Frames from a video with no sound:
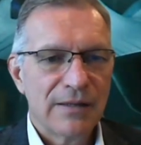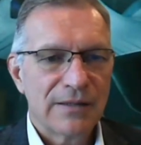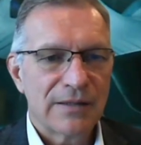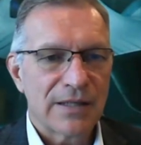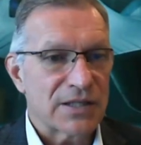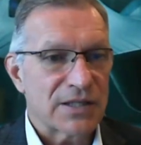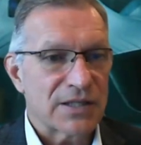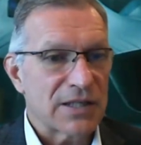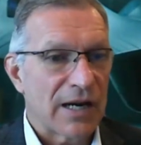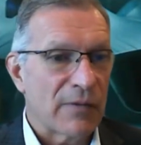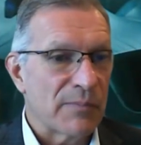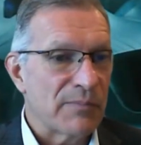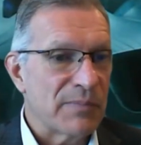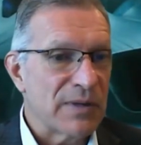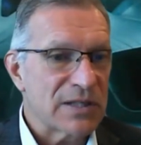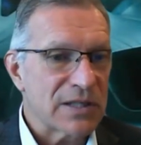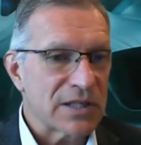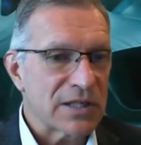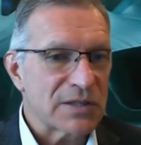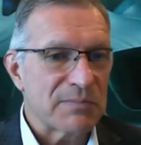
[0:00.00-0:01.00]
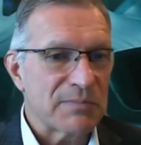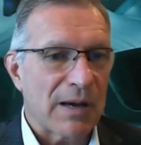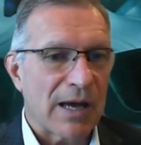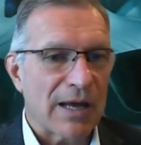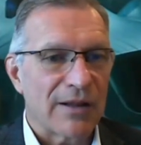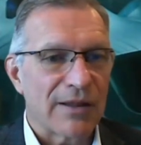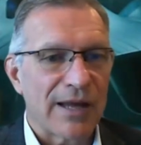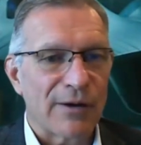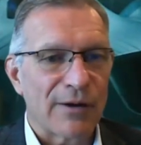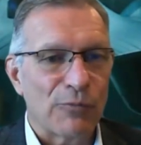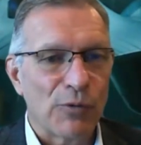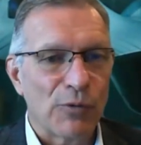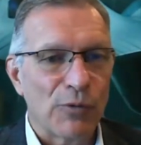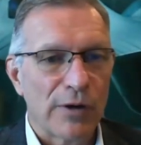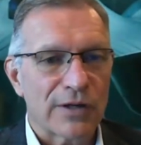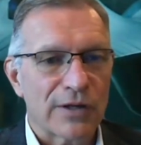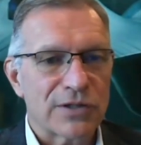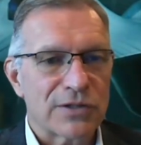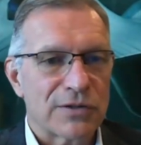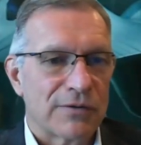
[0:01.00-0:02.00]
Does it have a business model that
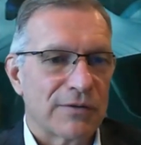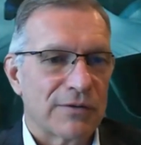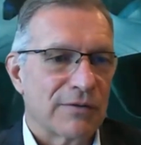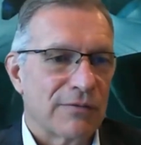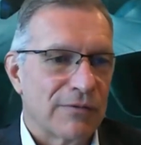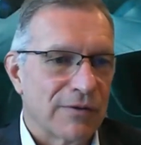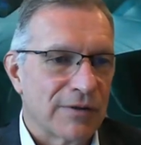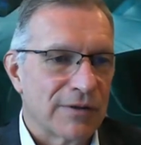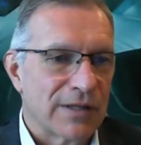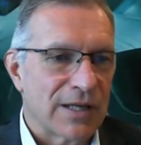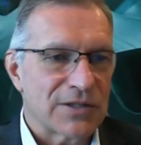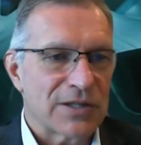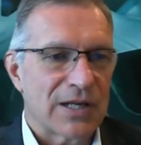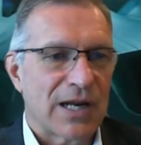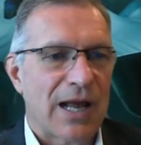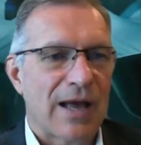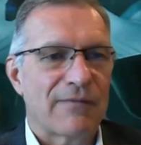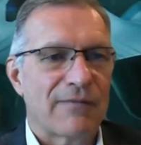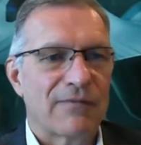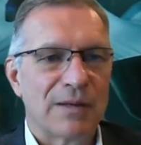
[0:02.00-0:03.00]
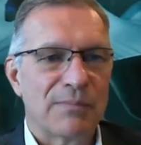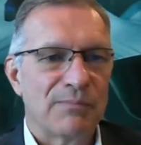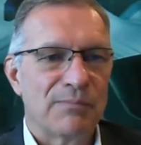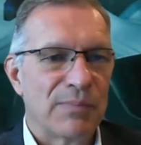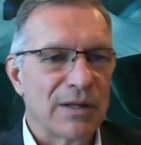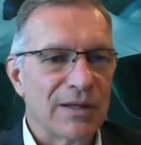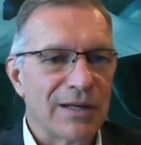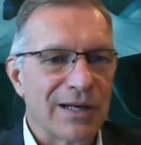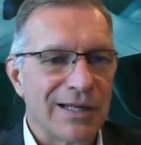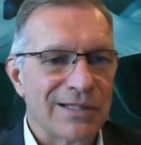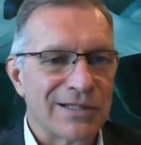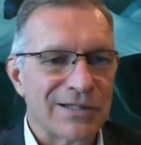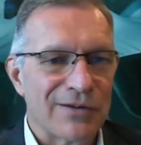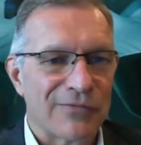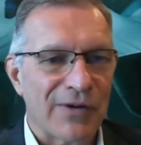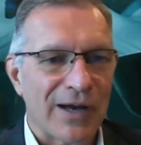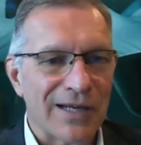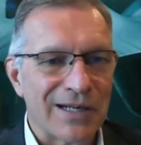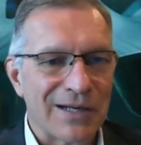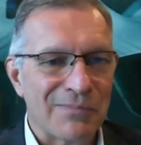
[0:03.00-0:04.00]
works, or or does it have the ability to
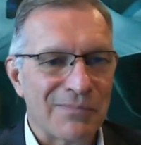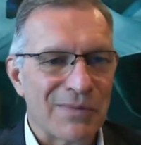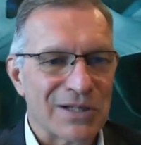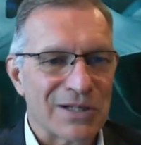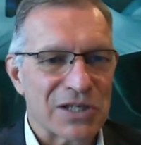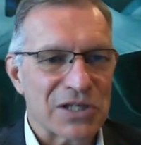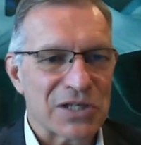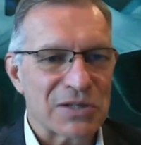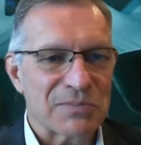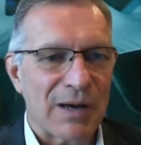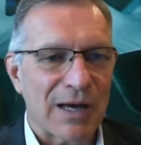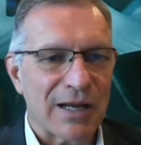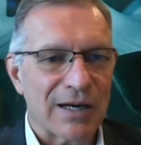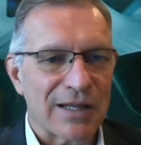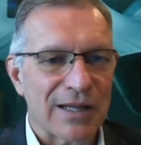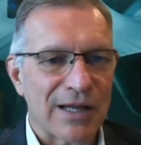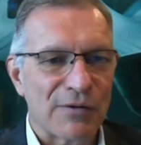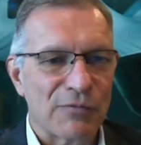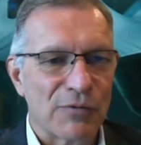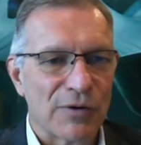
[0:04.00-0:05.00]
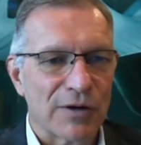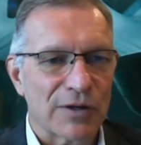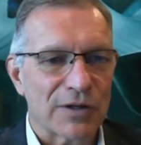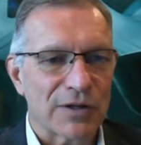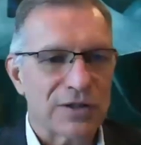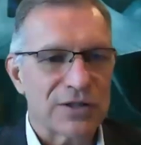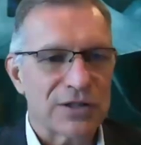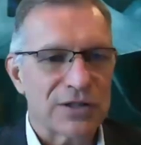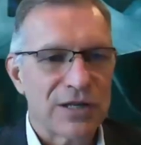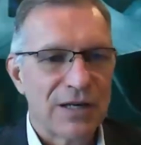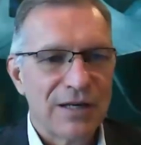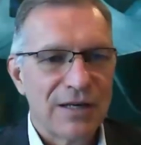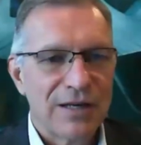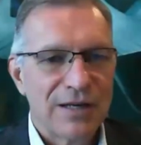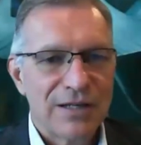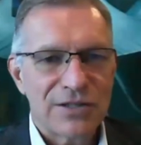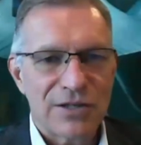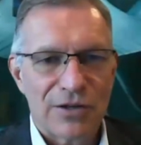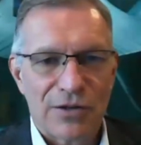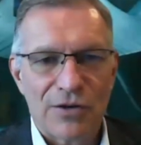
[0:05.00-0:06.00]
find a business model that works?
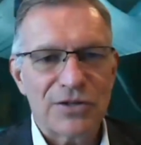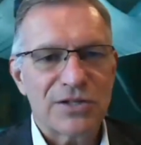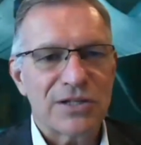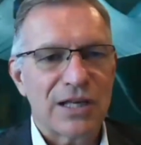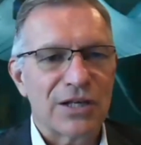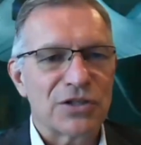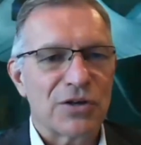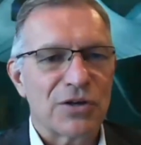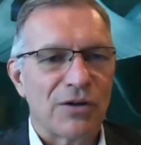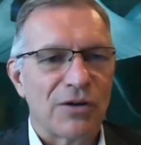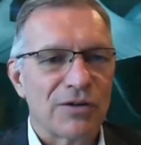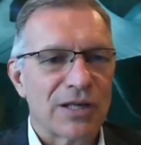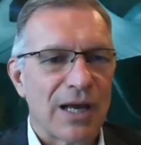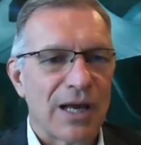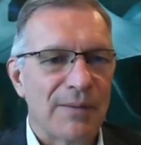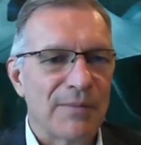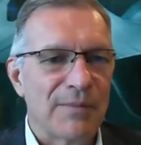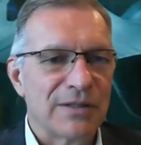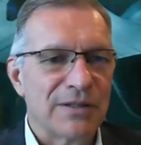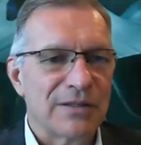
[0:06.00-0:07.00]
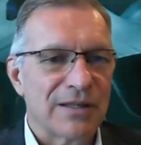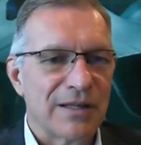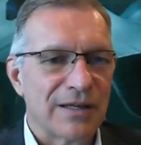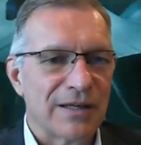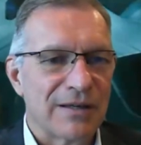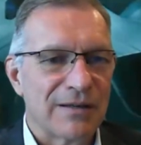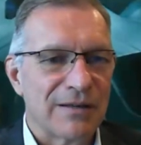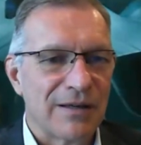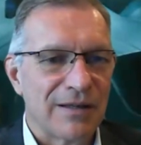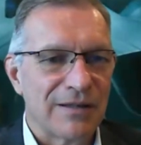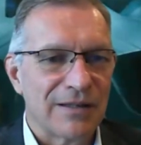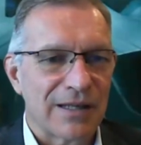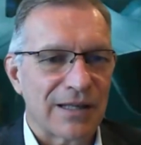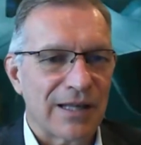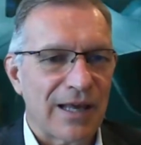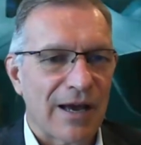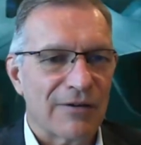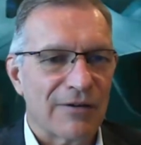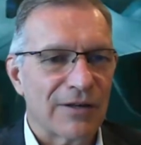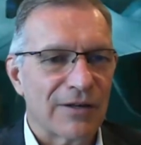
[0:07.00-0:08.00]
So those things all come into the in the
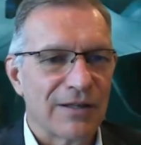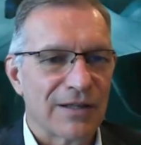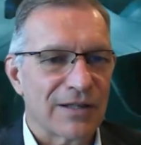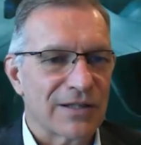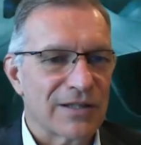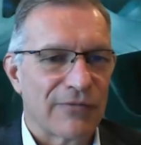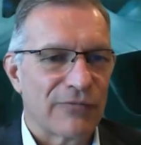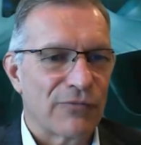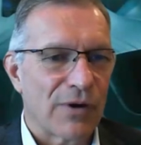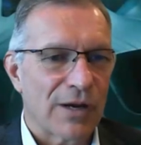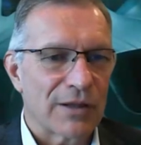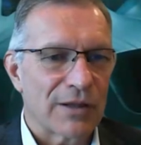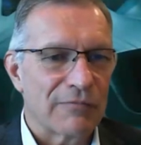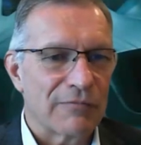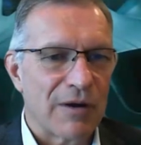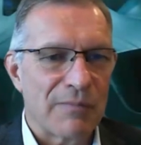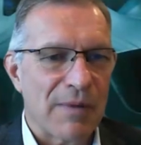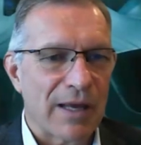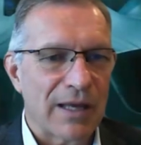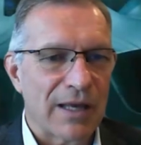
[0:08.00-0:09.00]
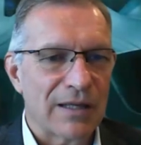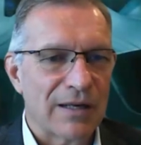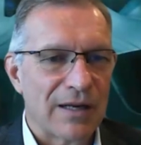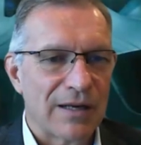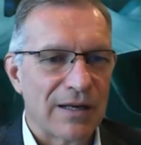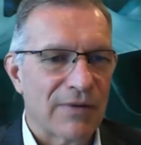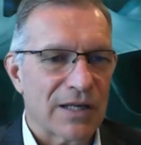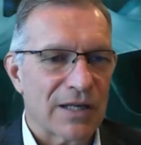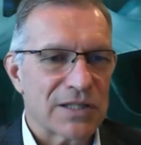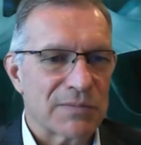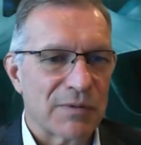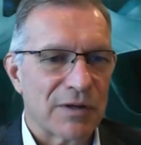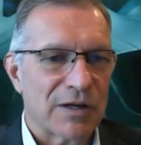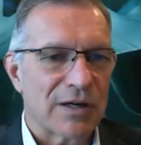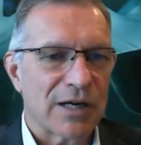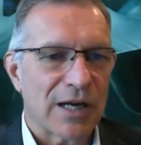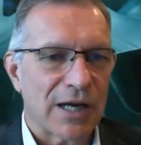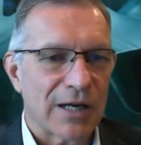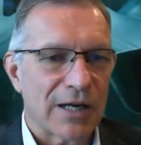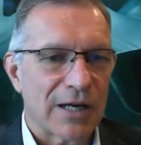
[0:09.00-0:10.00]
calculus of whether we make an investment
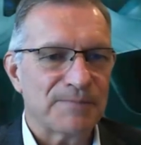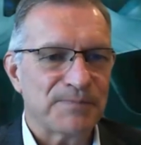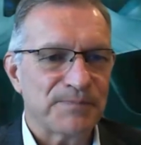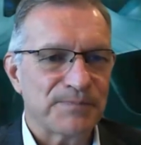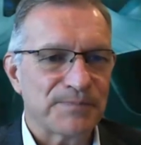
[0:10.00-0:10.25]
or not.